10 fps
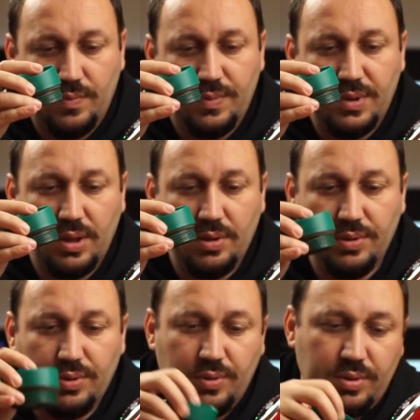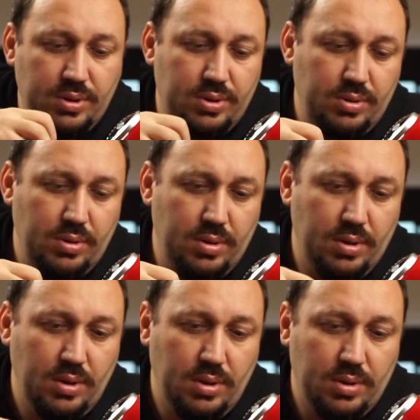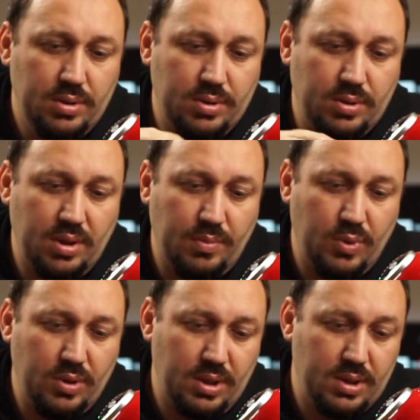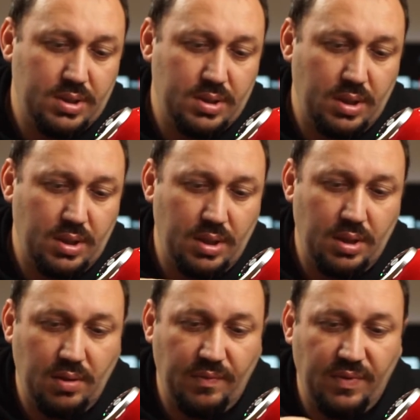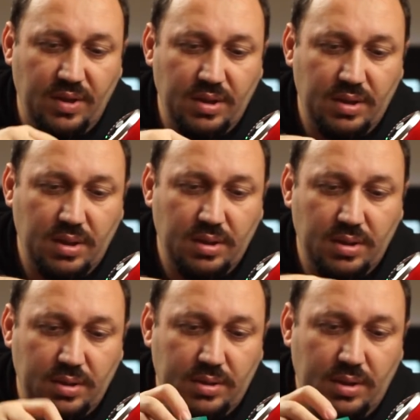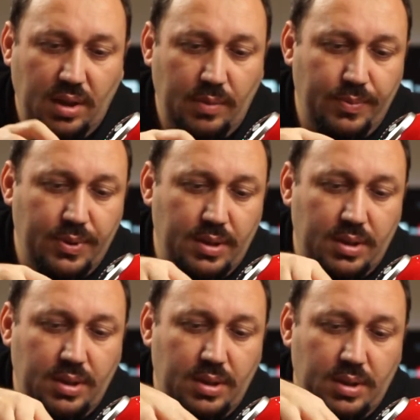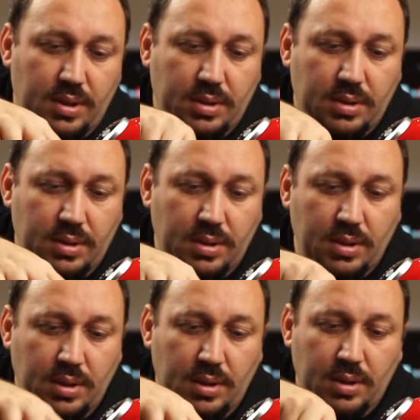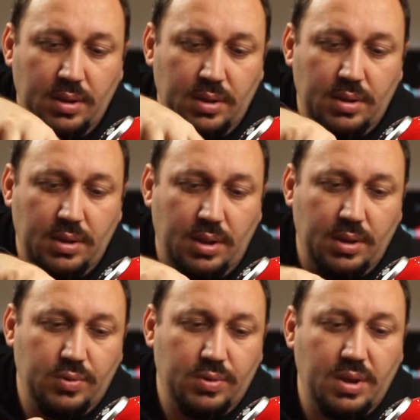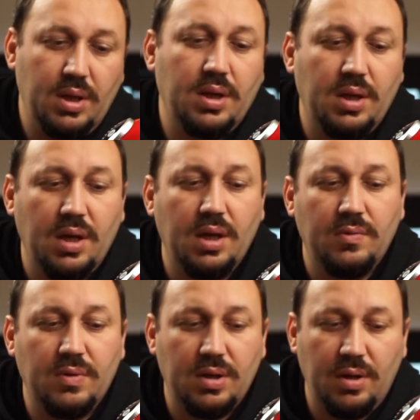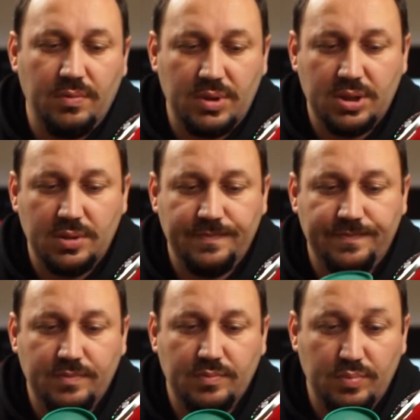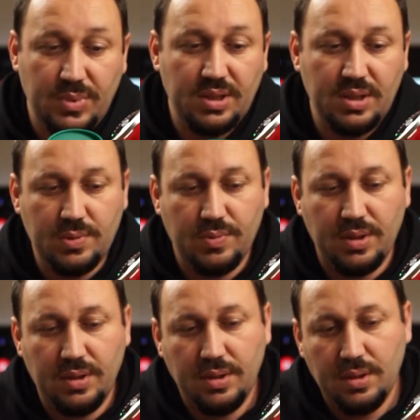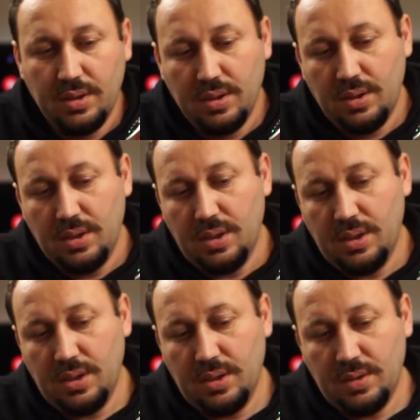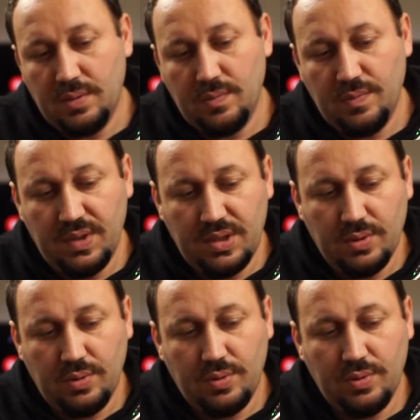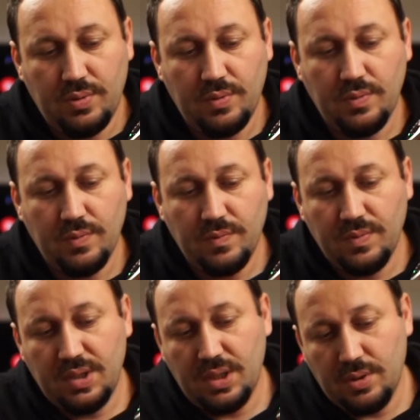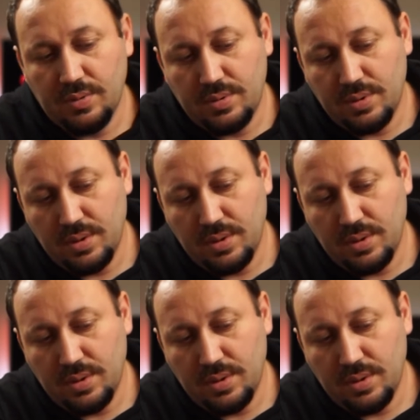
without no issue. So thermoglass, and I can fill it until the top, and I could carry anywhere I wish. But this one, and with or without